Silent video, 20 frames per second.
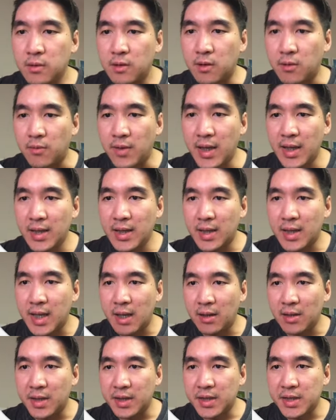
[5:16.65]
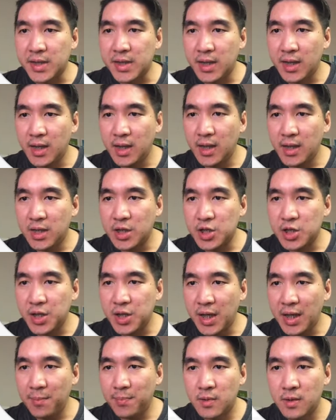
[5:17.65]
All right. And now let's see the
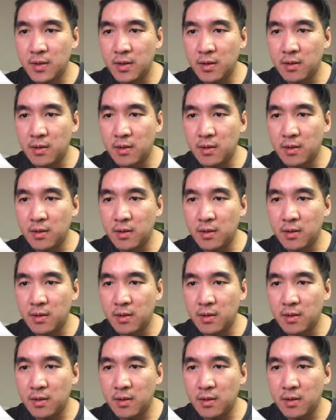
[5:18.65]
shape